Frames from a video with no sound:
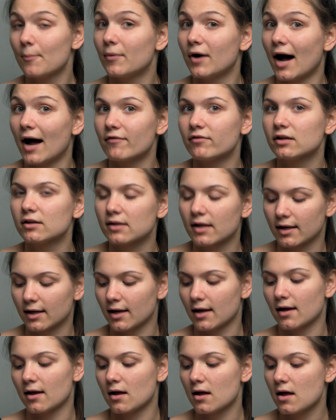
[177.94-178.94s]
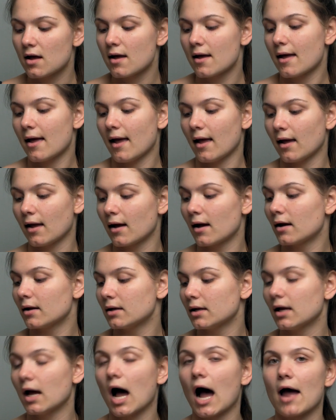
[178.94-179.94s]
I really like it.
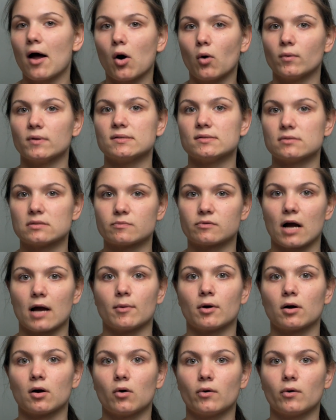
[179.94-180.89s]
And I always use primer.